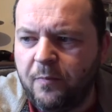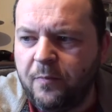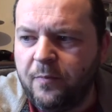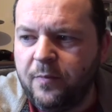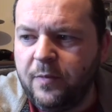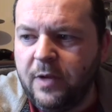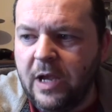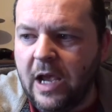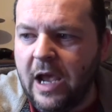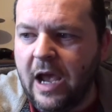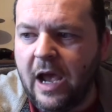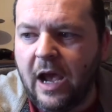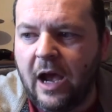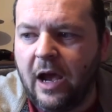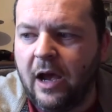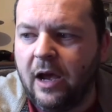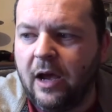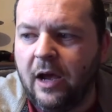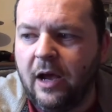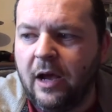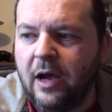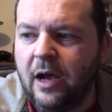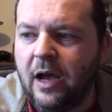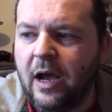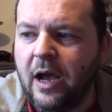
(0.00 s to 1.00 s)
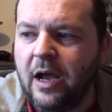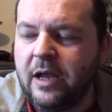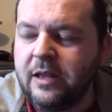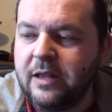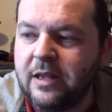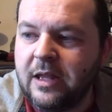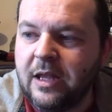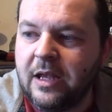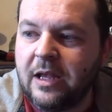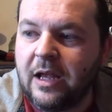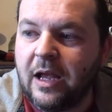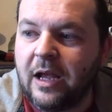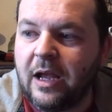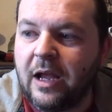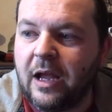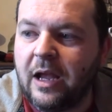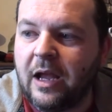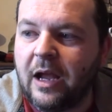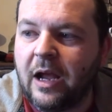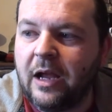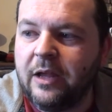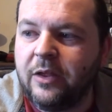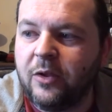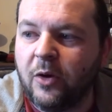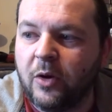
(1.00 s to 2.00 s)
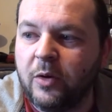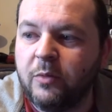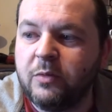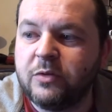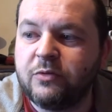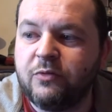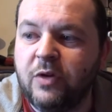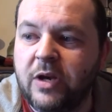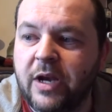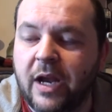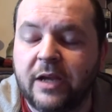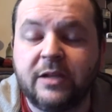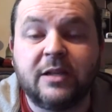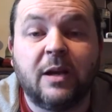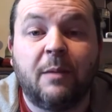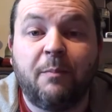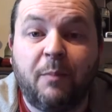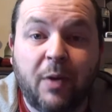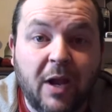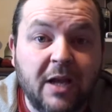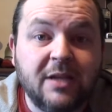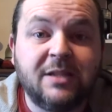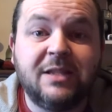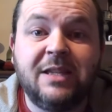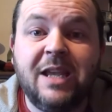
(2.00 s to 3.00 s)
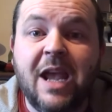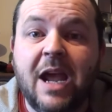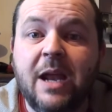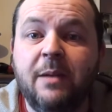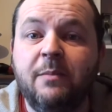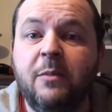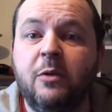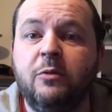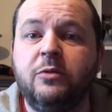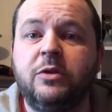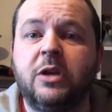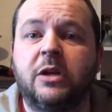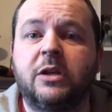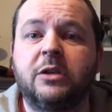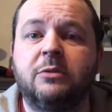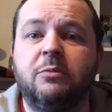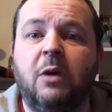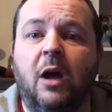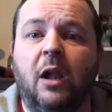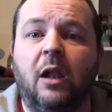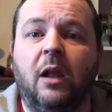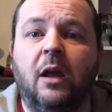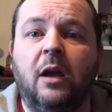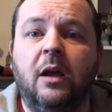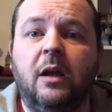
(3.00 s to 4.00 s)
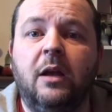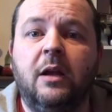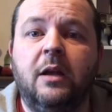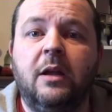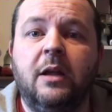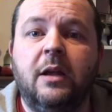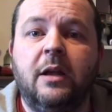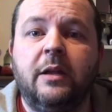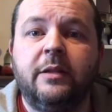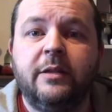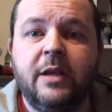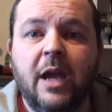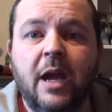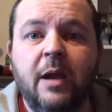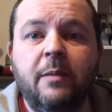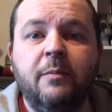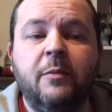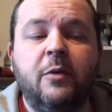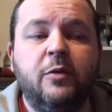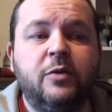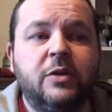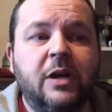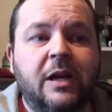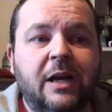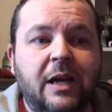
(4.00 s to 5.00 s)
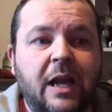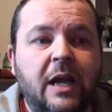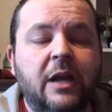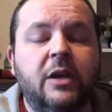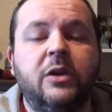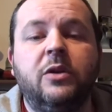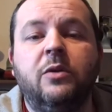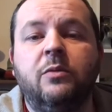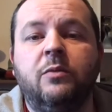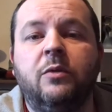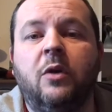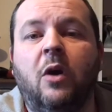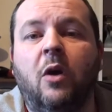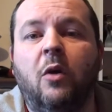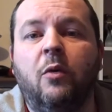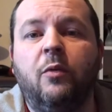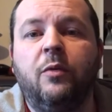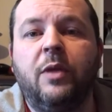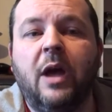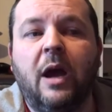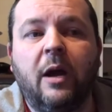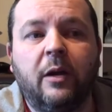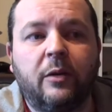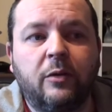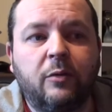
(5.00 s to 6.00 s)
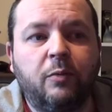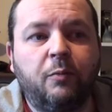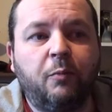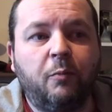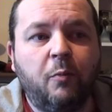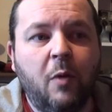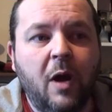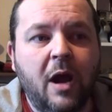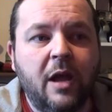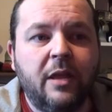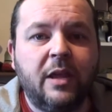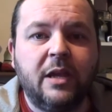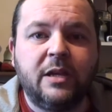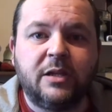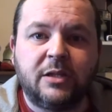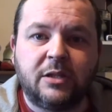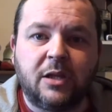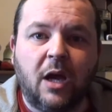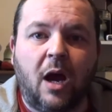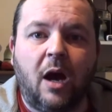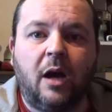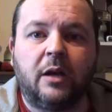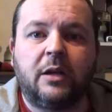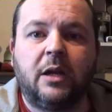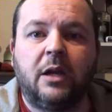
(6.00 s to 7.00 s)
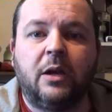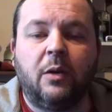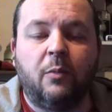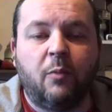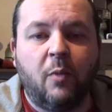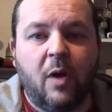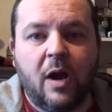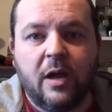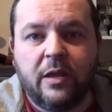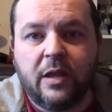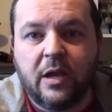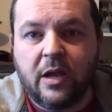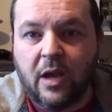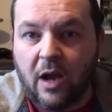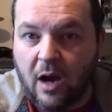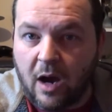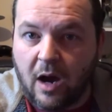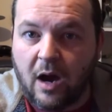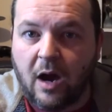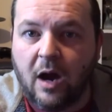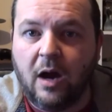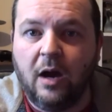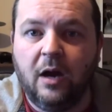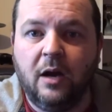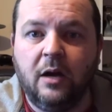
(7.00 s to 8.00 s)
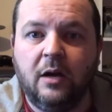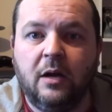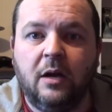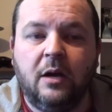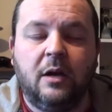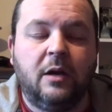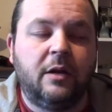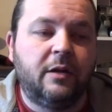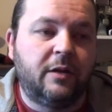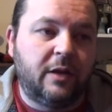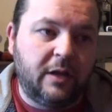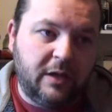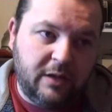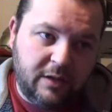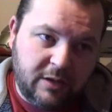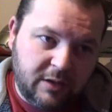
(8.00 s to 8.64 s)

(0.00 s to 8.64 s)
yeah, I thought it was really nice. Plus the end music as well. The end music let you know that where they started and where they are. They